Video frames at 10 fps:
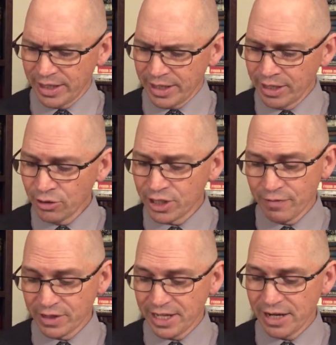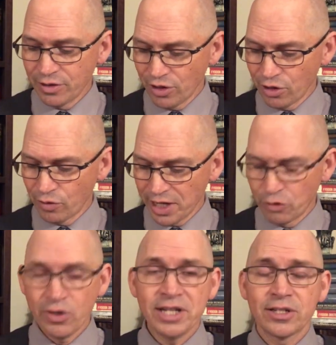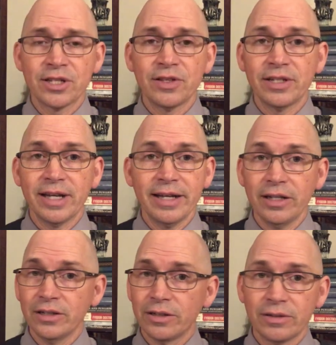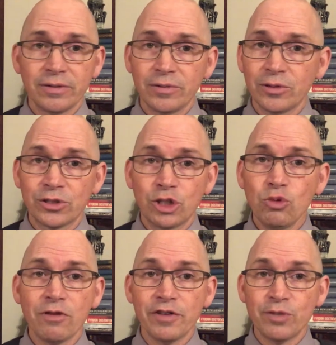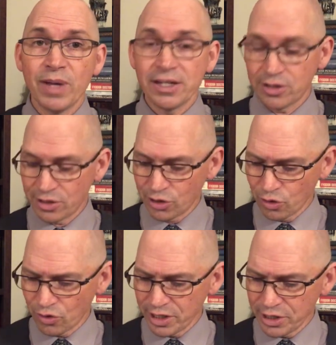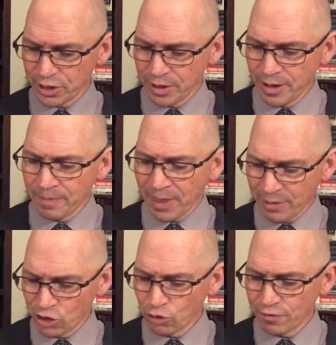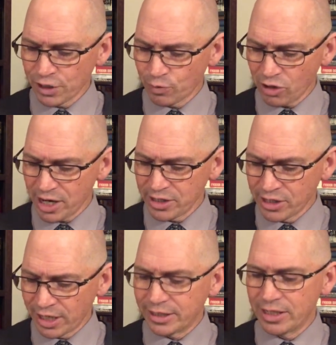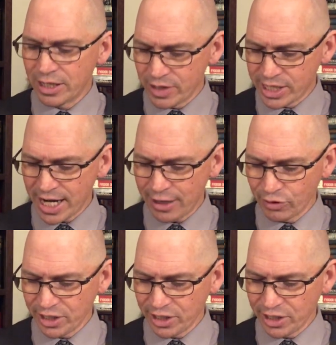Hills of the Dead, though, and Wings in the Night, two of his best stories. I'm sort of surprised not to see the Shadow